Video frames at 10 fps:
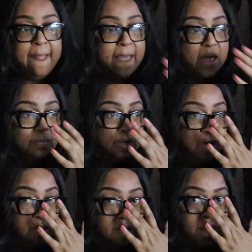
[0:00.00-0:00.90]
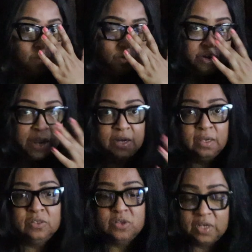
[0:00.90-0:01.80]
And because I'm
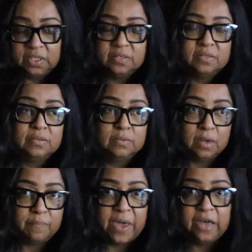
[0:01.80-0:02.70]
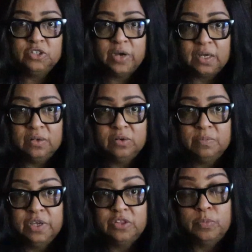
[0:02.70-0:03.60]
creating, so let's backtrack a little bit.